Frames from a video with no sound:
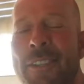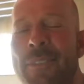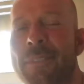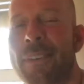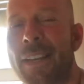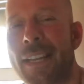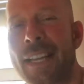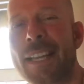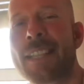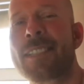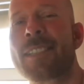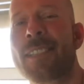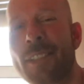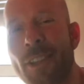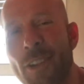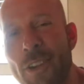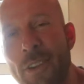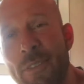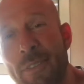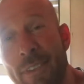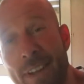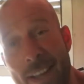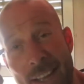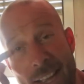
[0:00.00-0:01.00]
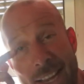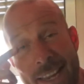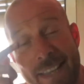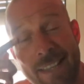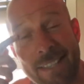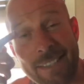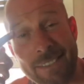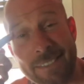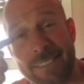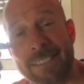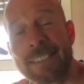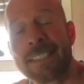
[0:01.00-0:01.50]
Well, it's a long ride,
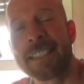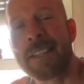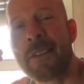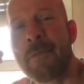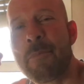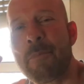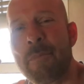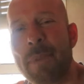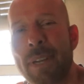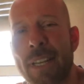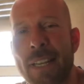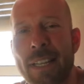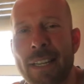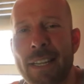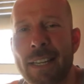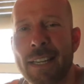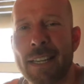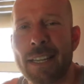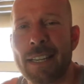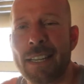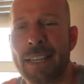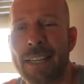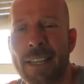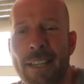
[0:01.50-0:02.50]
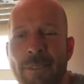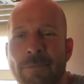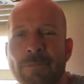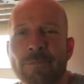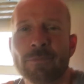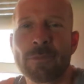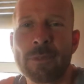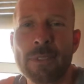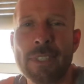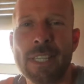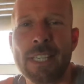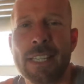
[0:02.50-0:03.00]
but
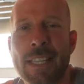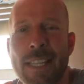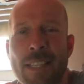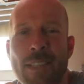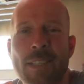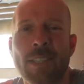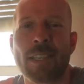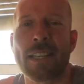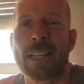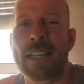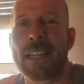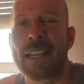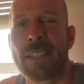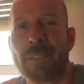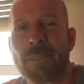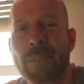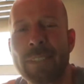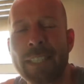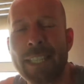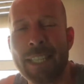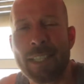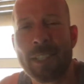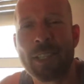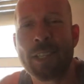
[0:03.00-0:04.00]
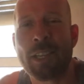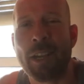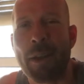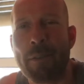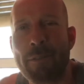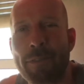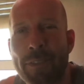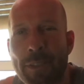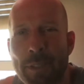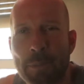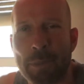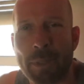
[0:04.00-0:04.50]
well, it's
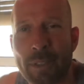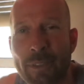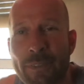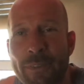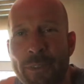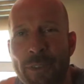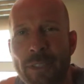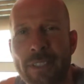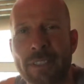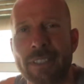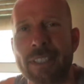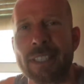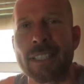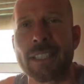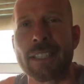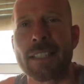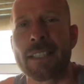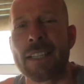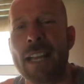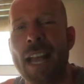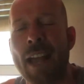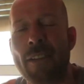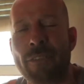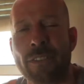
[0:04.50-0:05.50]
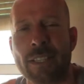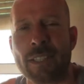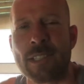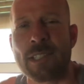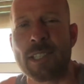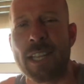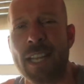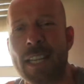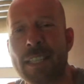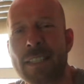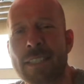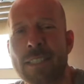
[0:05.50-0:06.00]
comfortable for African
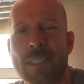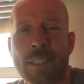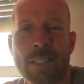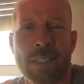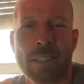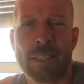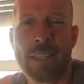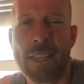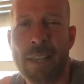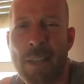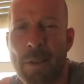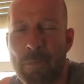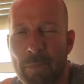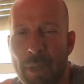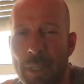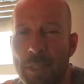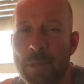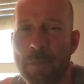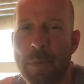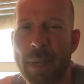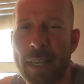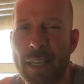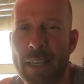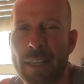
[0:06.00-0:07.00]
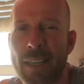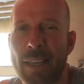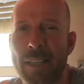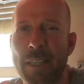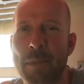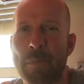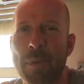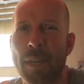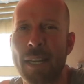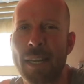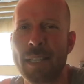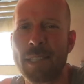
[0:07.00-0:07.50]
standards, much better than the
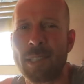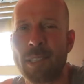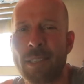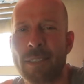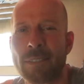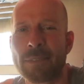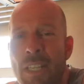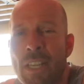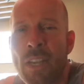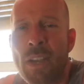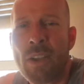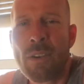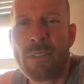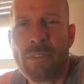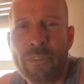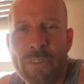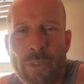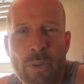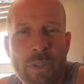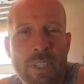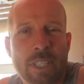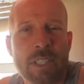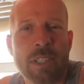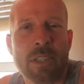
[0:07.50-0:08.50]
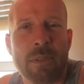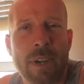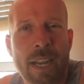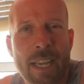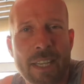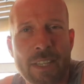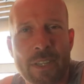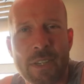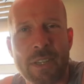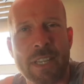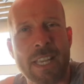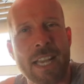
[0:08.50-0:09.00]
bus. Food is
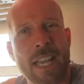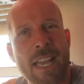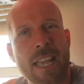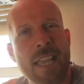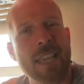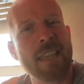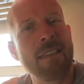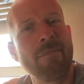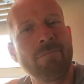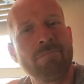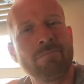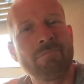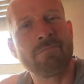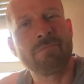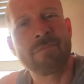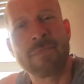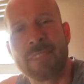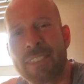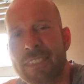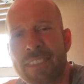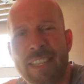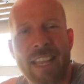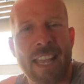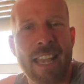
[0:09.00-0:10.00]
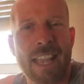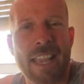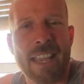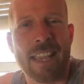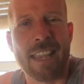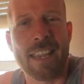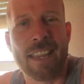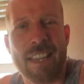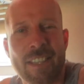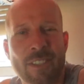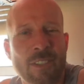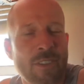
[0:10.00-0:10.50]
quite okay.
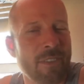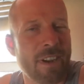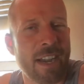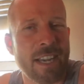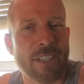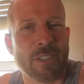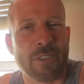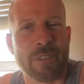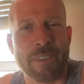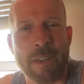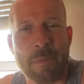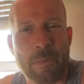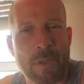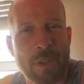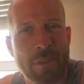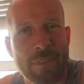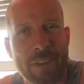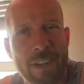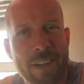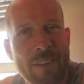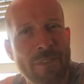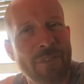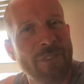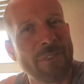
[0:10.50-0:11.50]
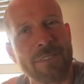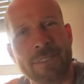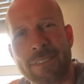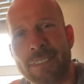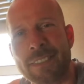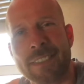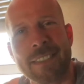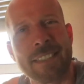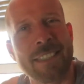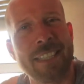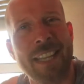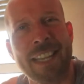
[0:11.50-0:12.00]
They try to rip you up
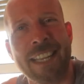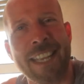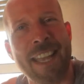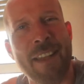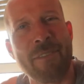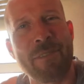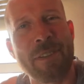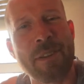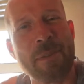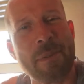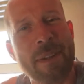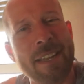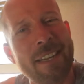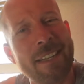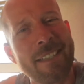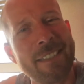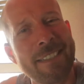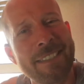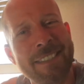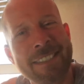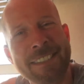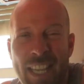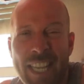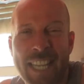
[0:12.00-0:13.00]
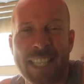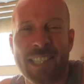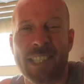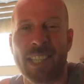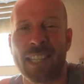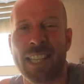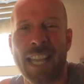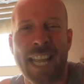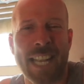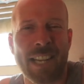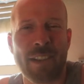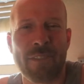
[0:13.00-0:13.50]
like everywhere. It's a
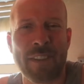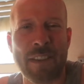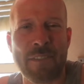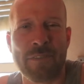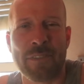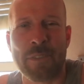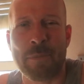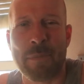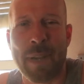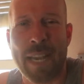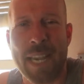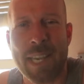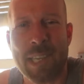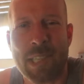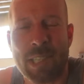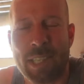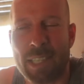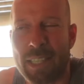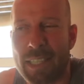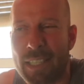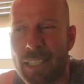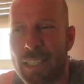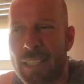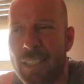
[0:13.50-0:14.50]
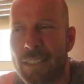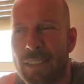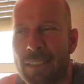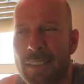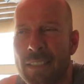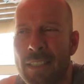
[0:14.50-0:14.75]
lack of information.